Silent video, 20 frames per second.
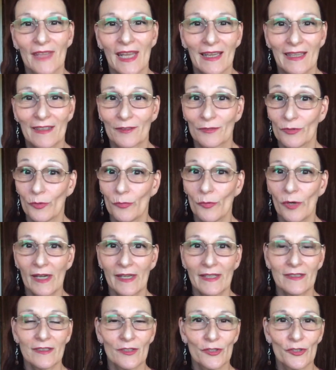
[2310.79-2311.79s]
I don't know
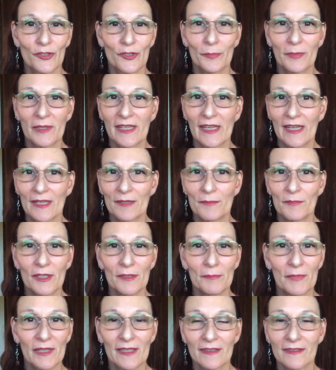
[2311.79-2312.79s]
why. It's a stupid
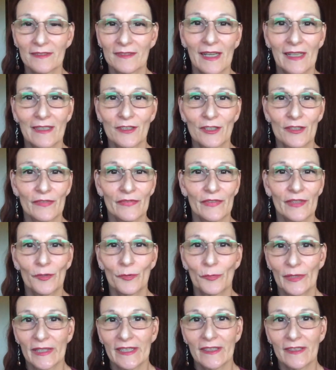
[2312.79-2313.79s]
camera, but I just feel
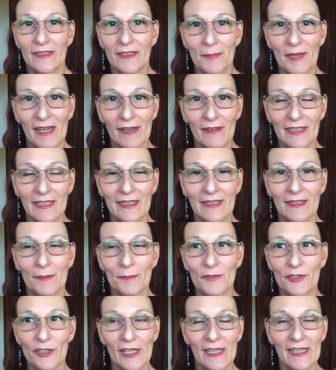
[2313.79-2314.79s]
weird about it, and
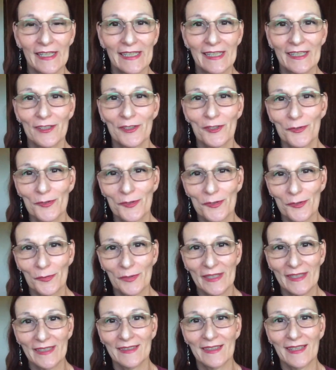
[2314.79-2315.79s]
I'm trying to get used to
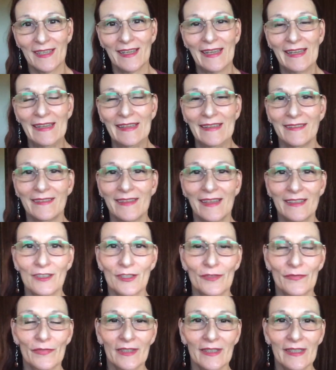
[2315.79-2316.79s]
it, and I
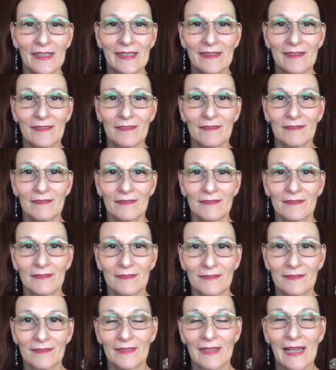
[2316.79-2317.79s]
just feel like
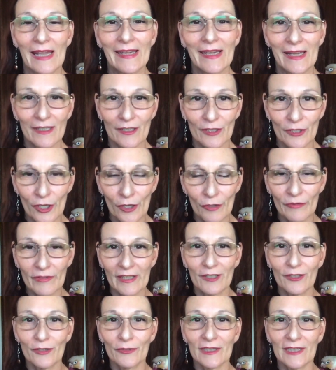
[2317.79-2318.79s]
I gotta know
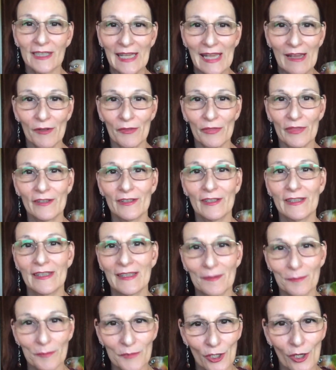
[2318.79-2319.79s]
that you're really out there, and that
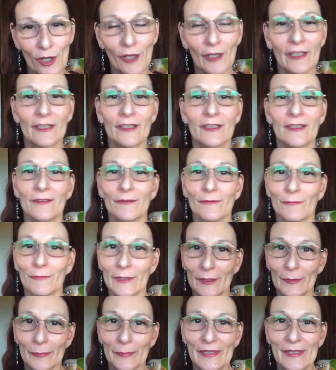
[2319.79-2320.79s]
I'm talking to
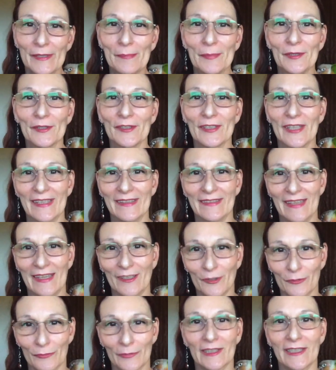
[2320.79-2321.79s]
real people, and that
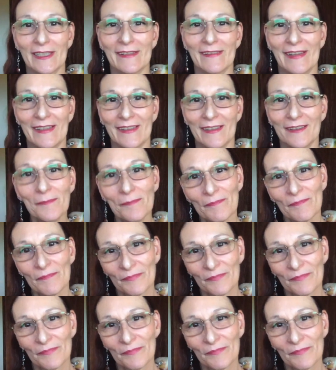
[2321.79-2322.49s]
you're really there.